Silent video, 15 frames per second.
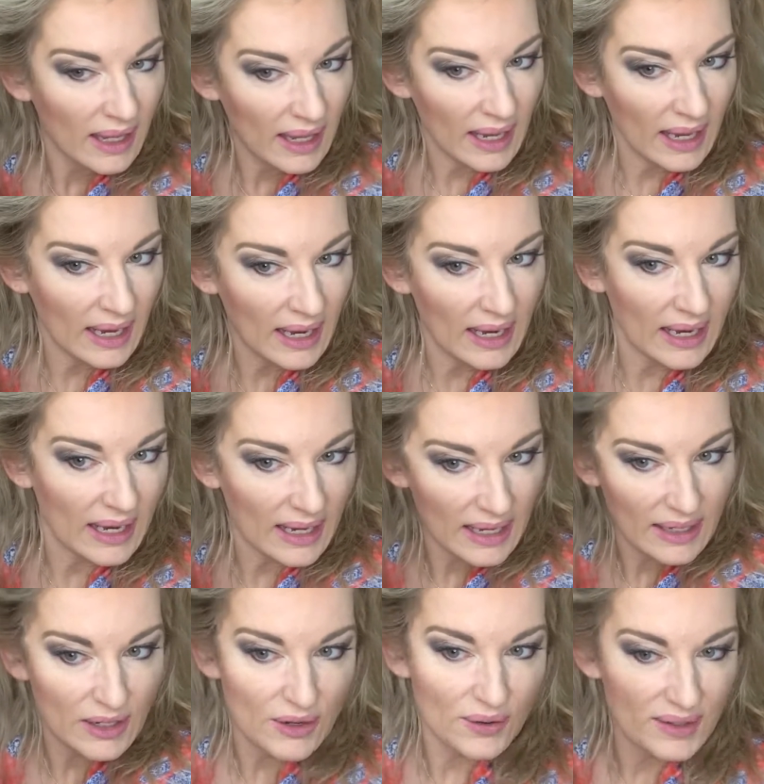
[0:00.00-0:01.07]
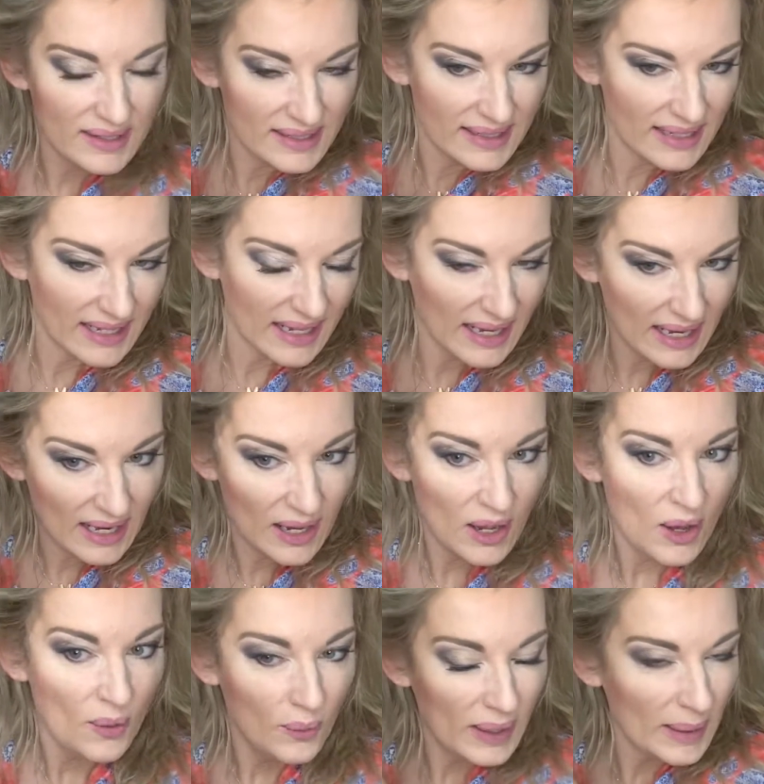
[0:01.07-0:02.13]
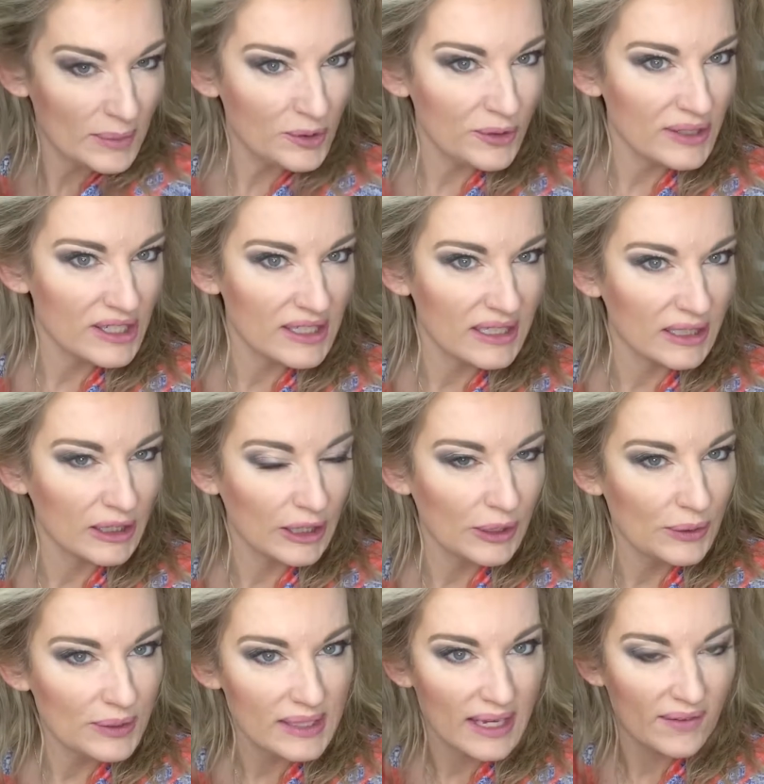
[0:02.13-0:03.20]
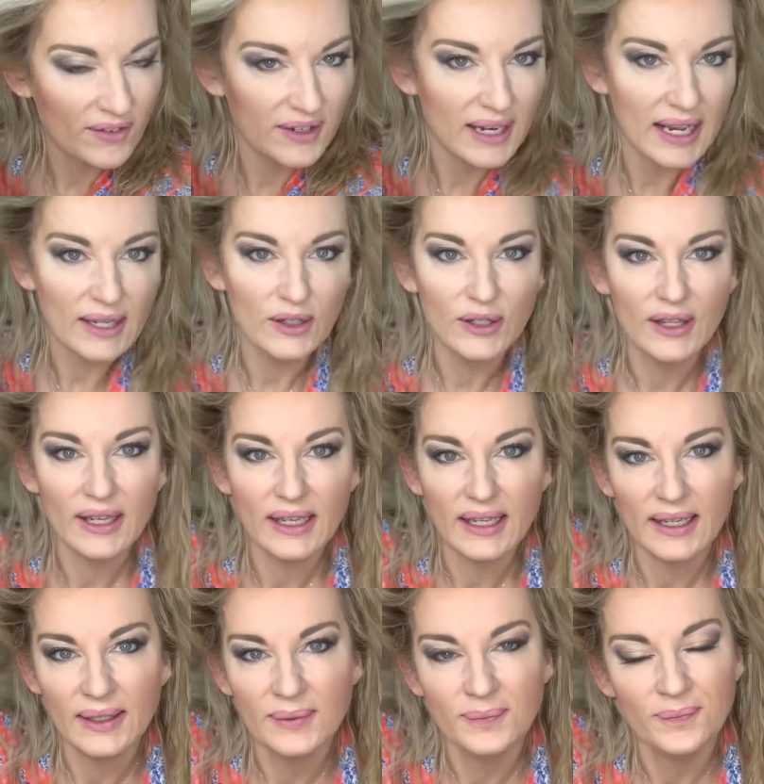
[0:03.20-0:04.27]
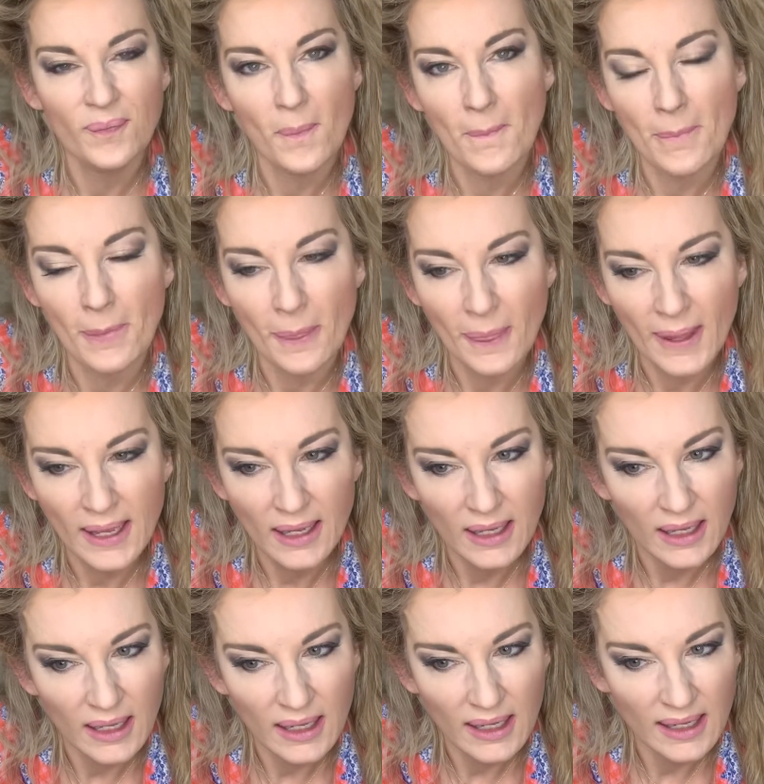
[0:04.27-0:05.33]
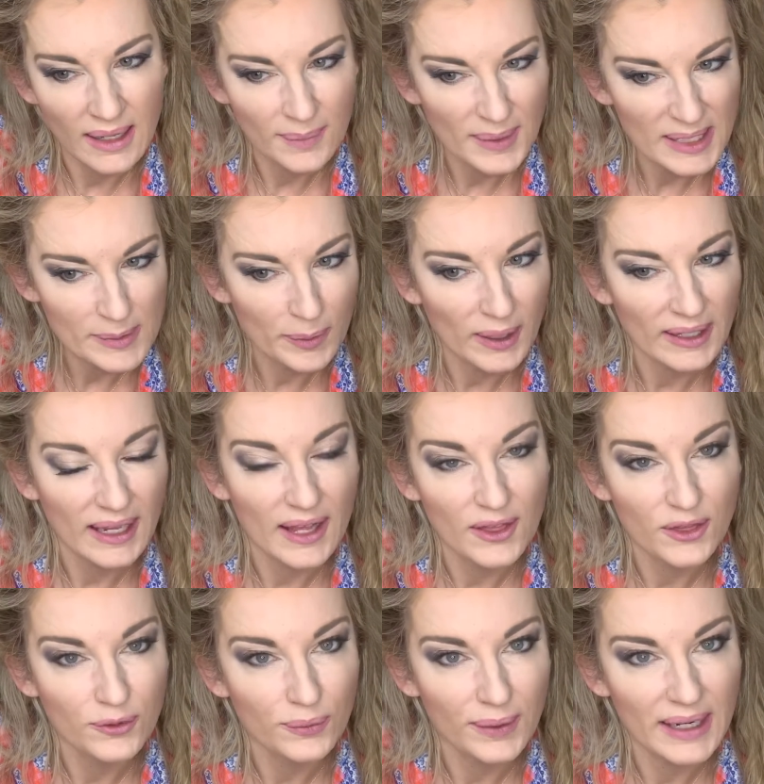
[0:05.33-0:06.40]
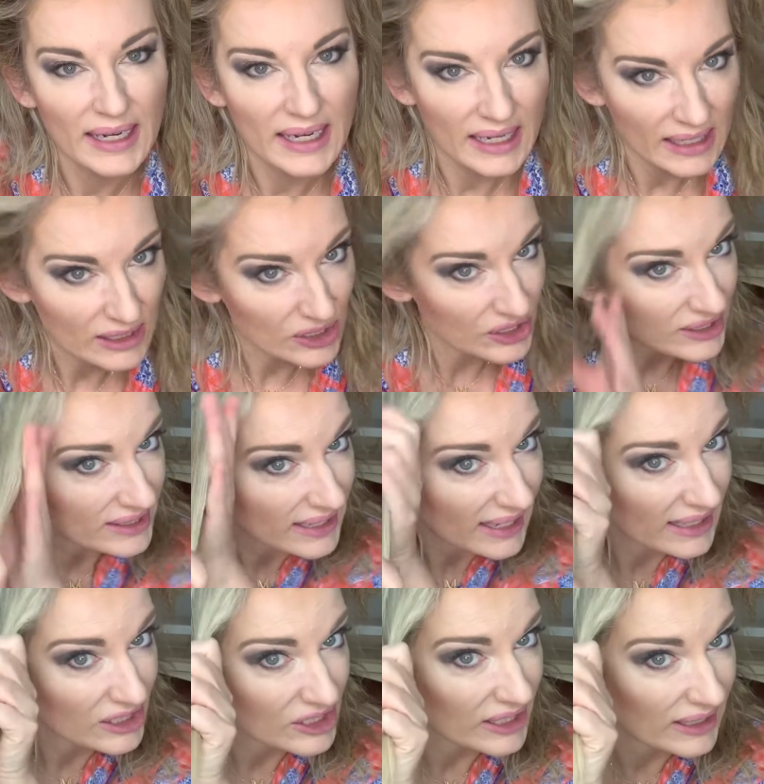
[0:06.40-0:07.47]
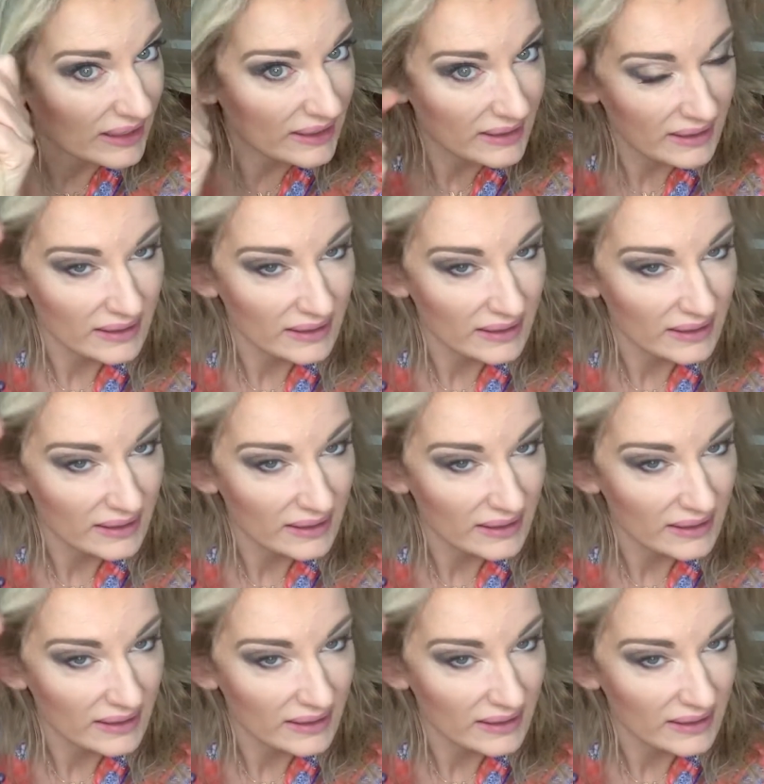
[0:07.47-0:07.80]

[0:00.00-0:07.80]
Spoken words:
And you can see, when I'm doing just a loose everyday look, that's probably a 3-inch section.